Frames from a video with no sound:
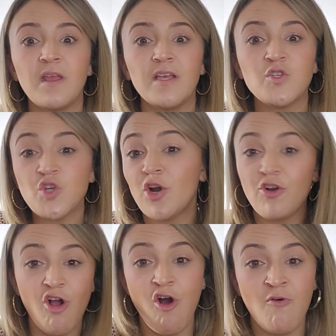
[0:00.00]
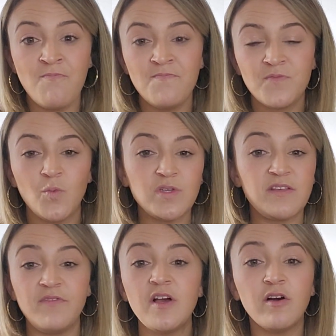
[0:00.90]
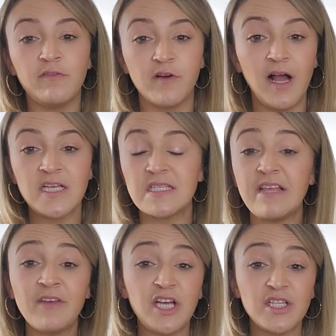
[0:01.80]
starter home was the vehicle for us living